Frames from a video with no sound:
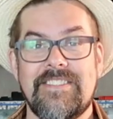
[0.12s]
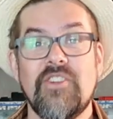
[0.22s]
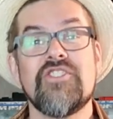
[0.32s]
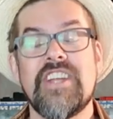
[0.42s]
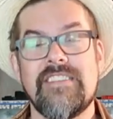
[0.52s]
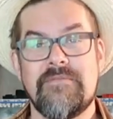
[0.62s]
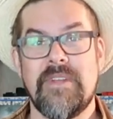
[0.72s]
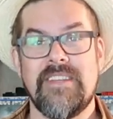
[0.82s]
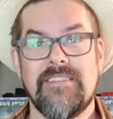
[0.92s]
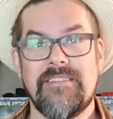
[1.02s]
don't judge
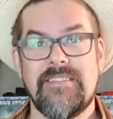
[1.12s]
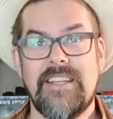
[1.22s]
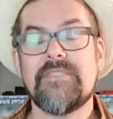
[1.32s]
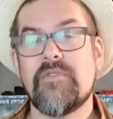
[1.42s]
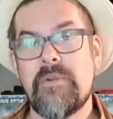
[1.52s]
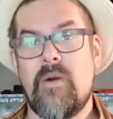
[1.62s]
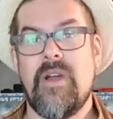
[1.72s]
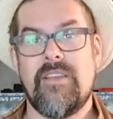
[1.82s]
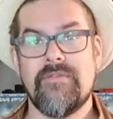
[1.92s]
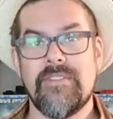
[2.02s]
me, it's for my
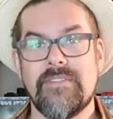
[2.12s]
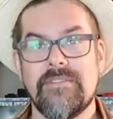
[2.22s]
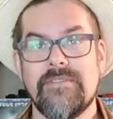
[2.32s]
wife.